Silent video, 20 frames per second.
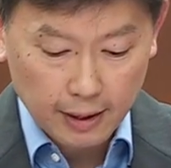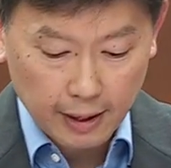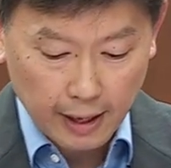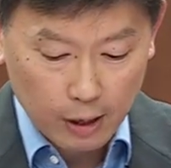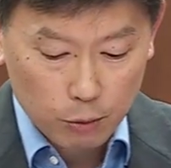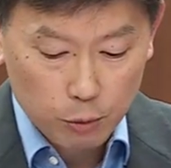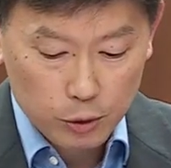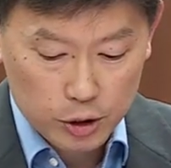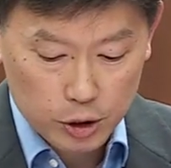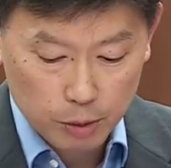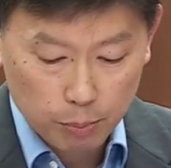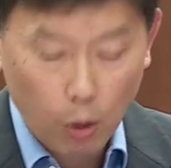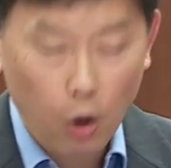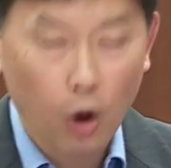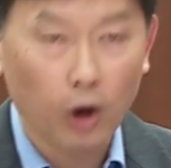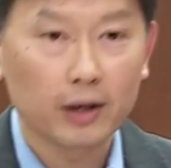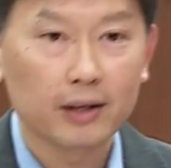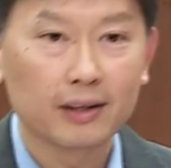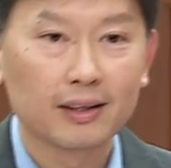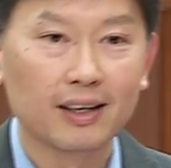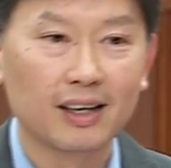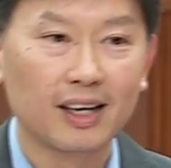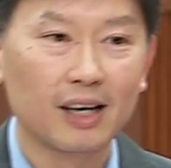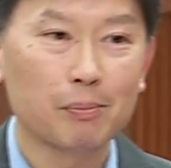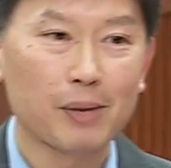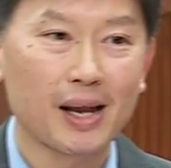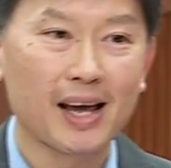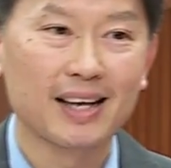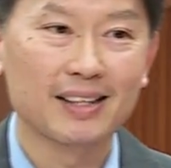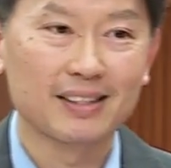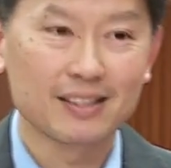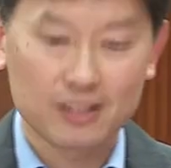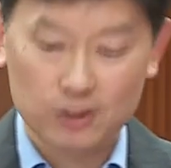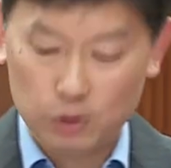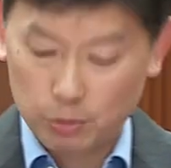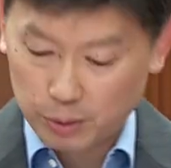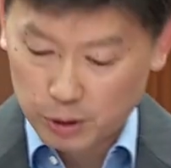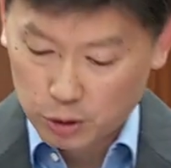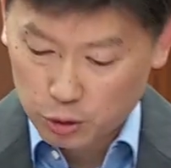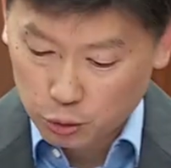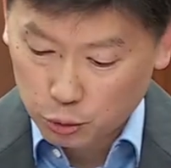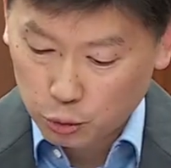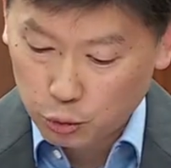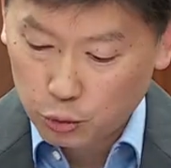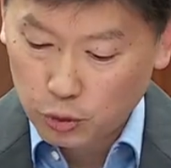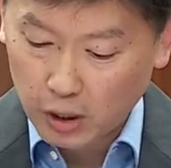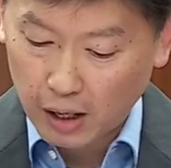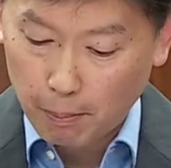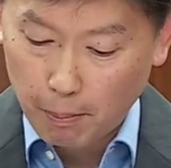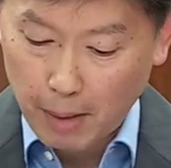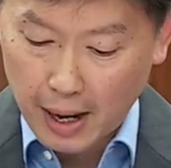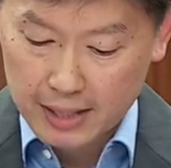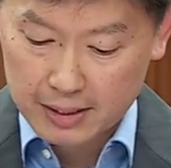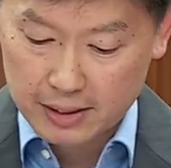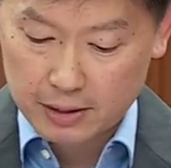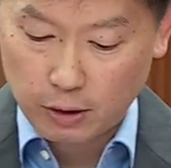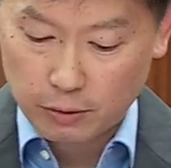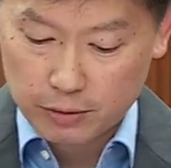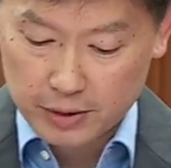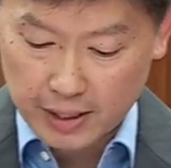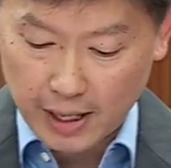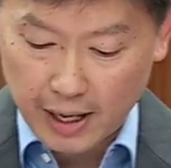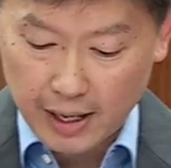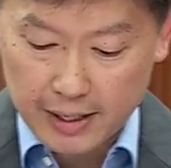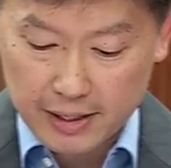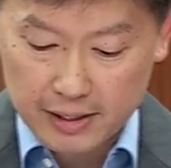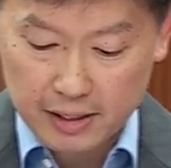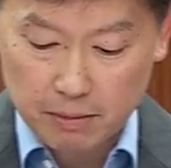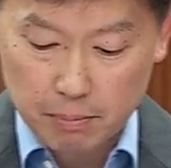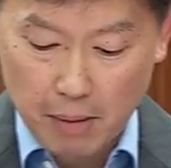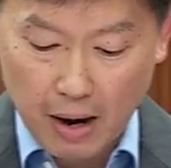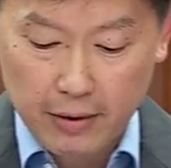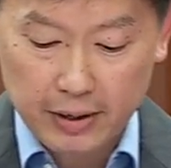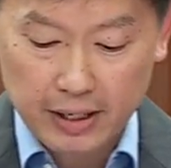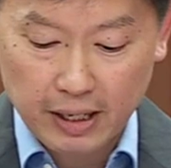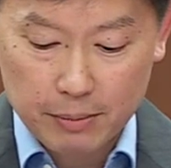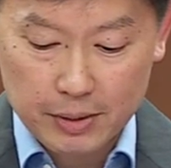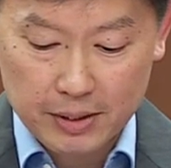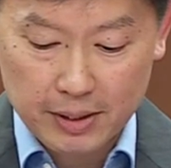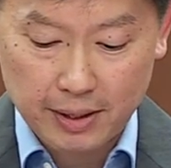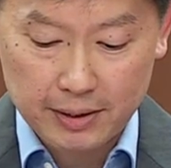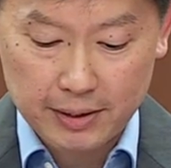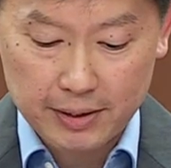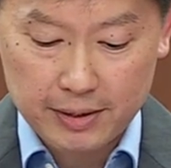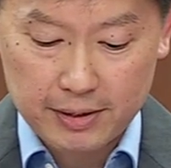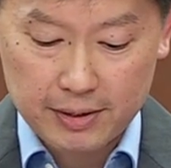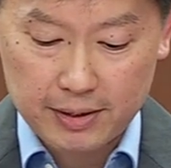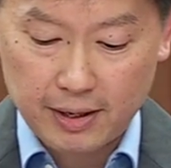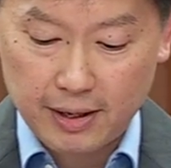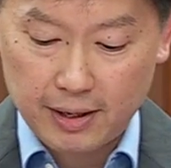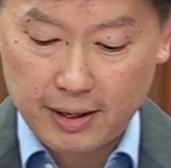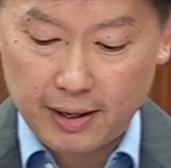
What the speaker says: and will support her plans to pursue a Master of Science in Maritime Studies